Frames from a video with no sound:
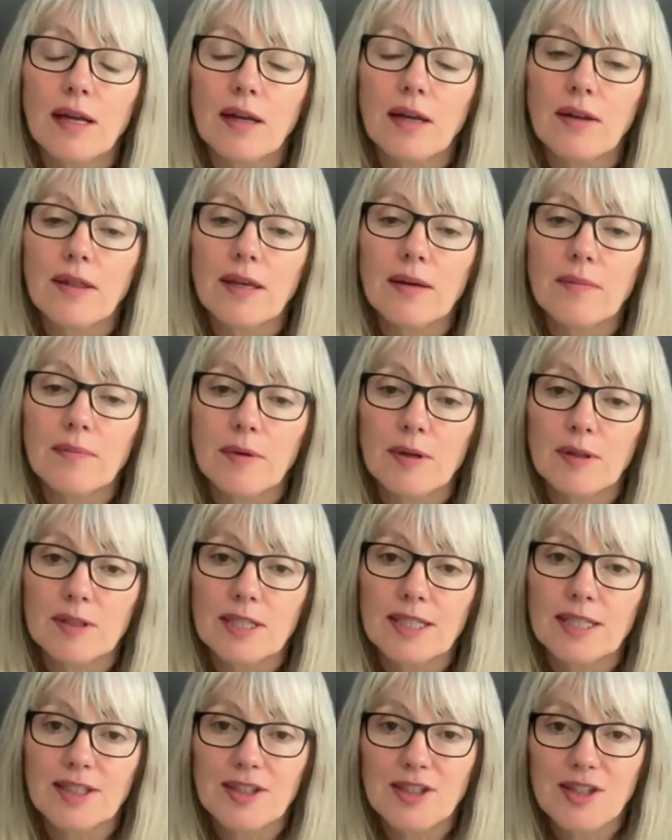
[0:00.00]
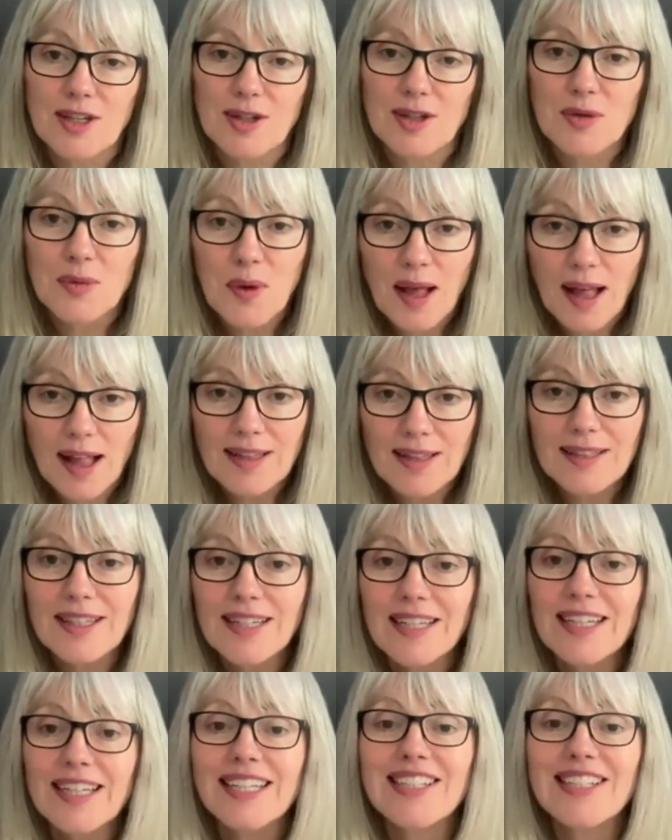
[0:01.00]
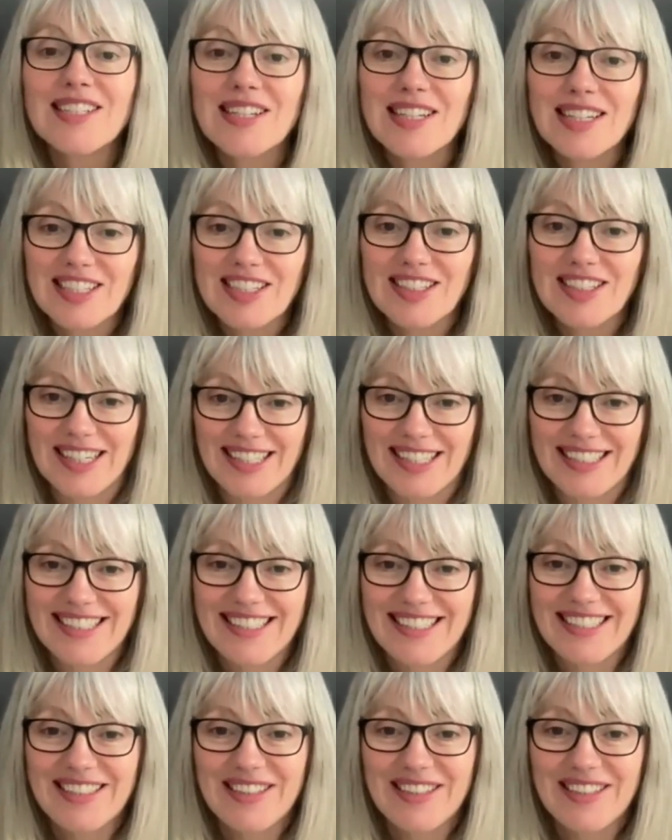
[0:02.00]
I think Martina said as well, is listening.